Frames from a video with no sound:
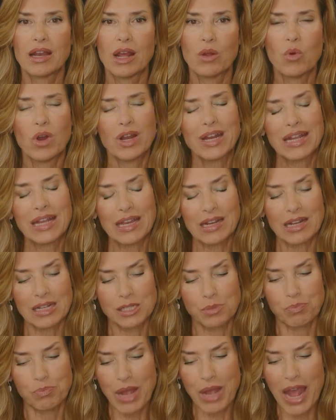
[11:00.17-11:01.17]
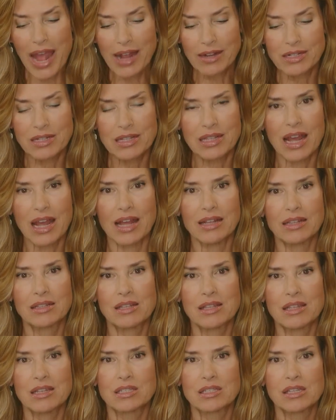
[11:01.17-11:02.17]
I want to get us back to that,
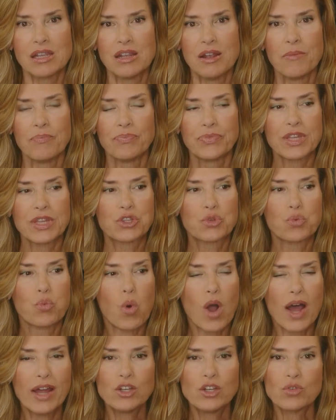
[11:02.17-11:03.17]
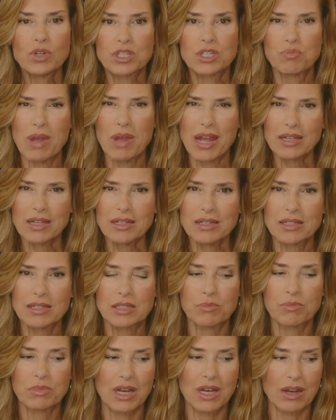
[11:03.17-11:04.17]
to this wondrous
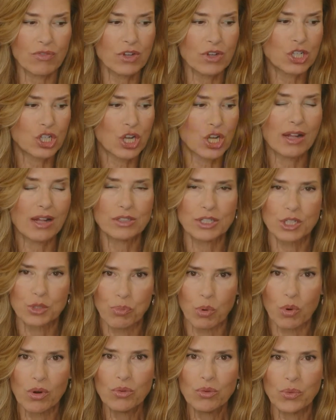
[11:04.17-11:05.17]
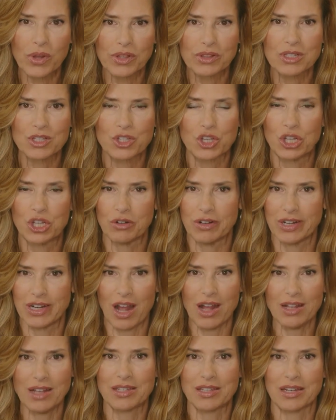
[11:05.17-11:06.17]
mechanism that every child is born with, this
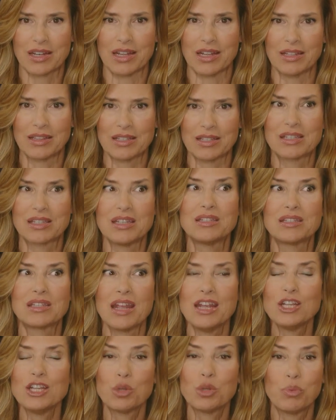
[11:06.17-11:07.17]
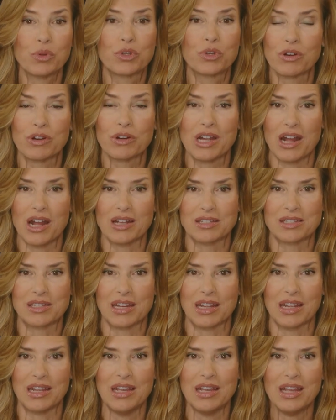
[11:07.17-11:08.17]
curiosity, this insatiable
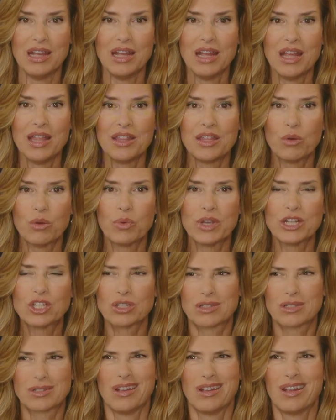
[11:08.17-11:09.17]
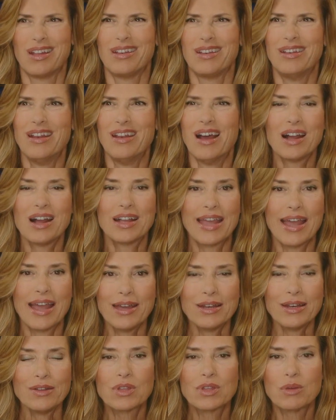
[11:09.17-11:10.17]
curiosity that we just knock
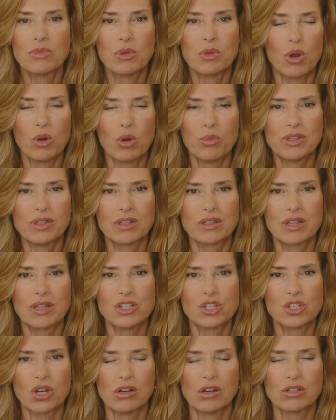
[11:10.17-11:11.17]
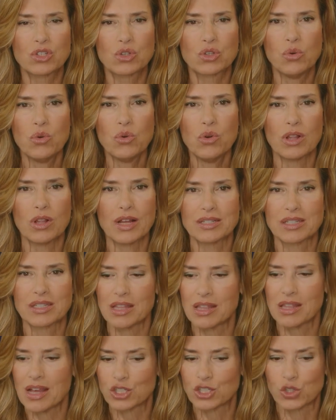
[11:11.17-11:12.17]
out of them the moment that they start school. I say
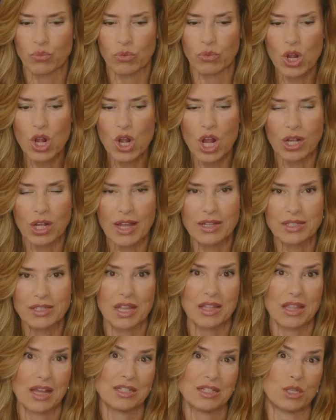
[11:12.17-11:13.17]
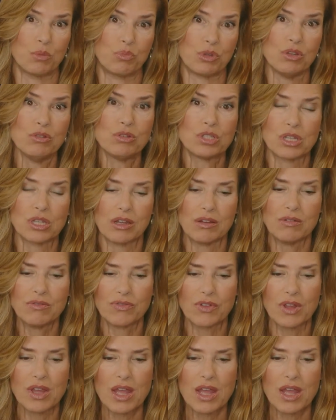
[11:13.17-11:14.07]
that's wrong. I say that's abusive.